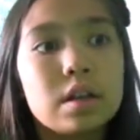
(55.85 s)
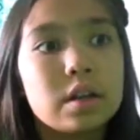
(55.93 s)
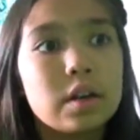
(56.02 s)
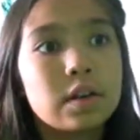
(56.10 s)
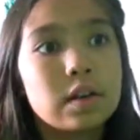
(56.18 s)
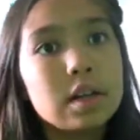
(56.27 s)

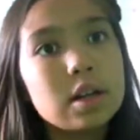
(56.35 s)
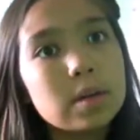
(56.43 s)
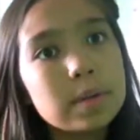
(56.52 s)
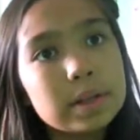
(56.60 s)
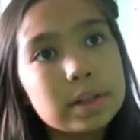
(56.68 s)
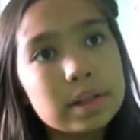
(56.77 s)
They're a
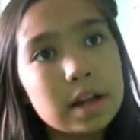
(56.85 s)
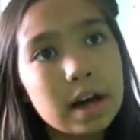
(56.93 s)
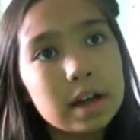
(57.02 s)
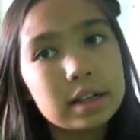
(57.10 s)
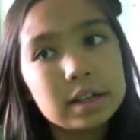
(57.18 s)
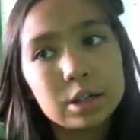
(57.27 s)
little bit
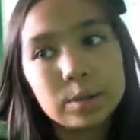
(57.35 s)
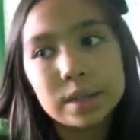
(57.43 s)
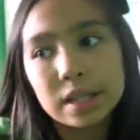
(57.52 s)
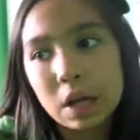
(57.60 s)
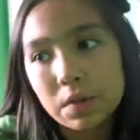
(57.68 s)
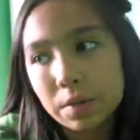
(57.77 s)
snotty, a little bit
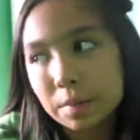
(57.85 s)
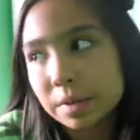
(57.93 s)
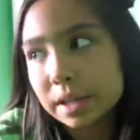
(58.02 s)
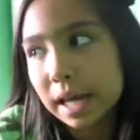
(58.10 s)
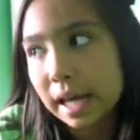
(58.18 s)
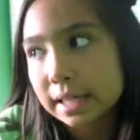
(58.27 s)

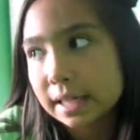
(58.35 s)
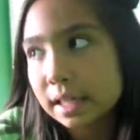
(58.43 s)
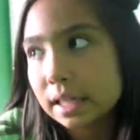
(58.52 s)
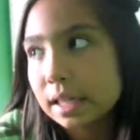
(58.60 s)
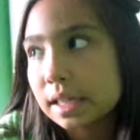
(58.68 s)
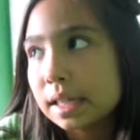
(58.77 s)

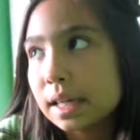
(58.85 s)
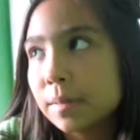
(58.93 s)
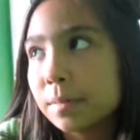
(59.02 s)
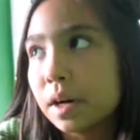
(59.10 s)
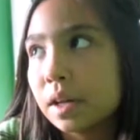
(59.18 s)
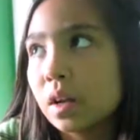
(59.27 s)
self-obsessed,
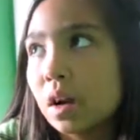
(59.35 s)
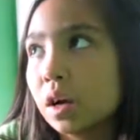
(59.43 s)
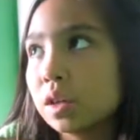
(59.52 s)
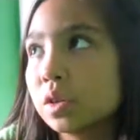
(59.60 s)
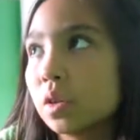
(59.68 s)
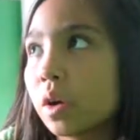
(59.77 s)
but
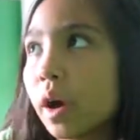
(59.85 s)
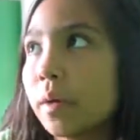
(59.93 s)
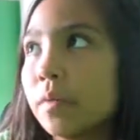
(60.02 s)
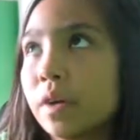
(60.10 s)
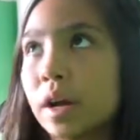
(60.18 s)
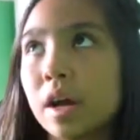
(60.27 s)
also
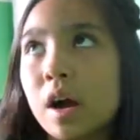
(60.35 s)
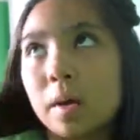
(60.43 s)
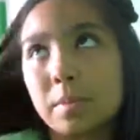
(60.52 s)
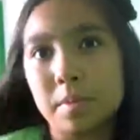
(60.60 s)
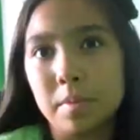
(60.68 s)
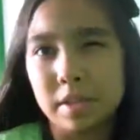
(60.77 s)
very
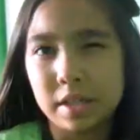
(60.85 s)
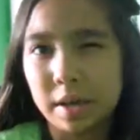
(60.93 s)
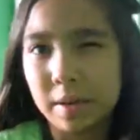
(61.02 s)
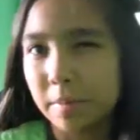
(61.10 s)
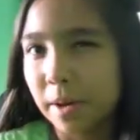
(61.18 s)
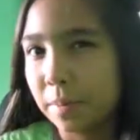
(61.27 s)

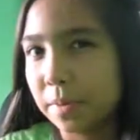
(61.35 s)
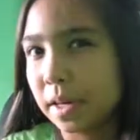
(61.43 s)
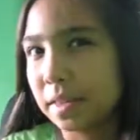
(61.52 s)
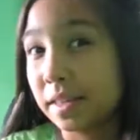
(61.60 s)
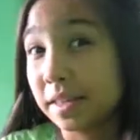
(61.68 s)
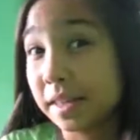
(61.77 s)
optimistic and peppy
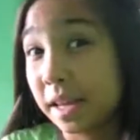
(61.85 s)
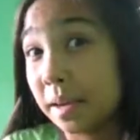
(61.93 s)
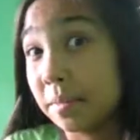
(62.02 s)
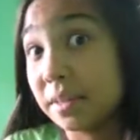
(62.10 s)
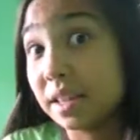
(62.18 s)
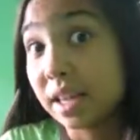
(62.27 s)
at the
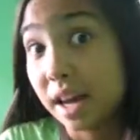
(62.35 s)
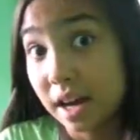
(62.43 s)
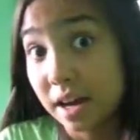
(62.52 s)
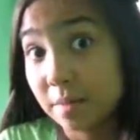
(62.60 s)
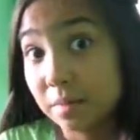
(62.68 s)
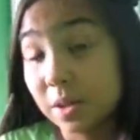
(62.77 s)
same time.